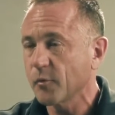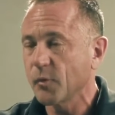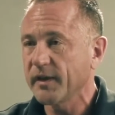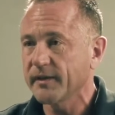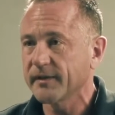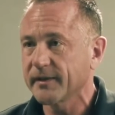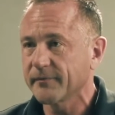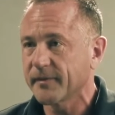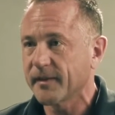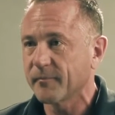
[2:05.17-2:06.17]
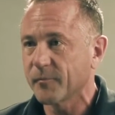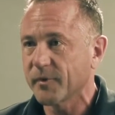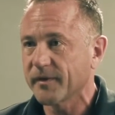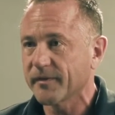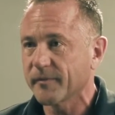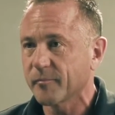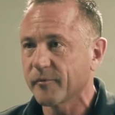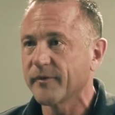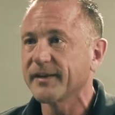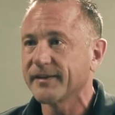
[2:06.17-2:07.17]
We can gift them with
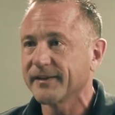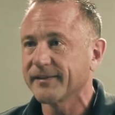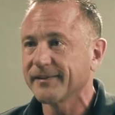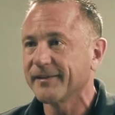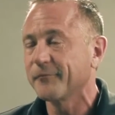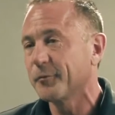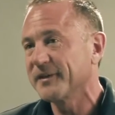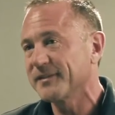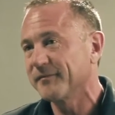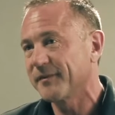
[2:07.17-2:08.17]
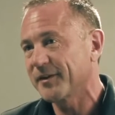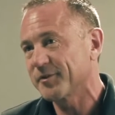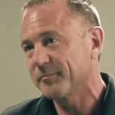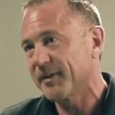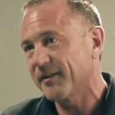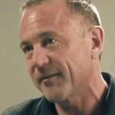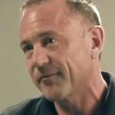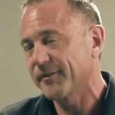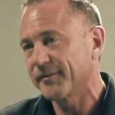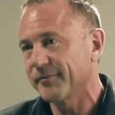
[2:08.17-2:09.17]
preventing influenza infection by
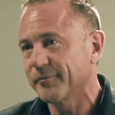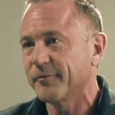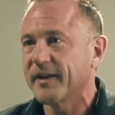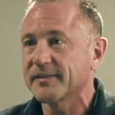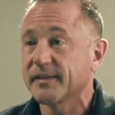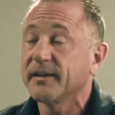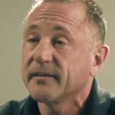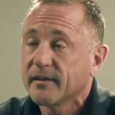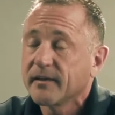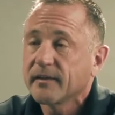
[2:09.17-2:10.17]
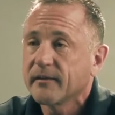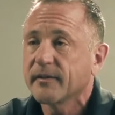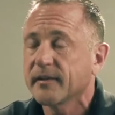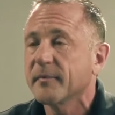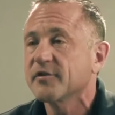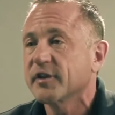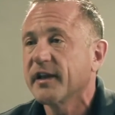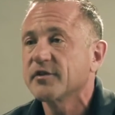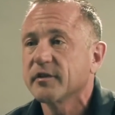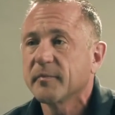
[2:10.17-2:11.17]
offering their flu vaccine and giving them education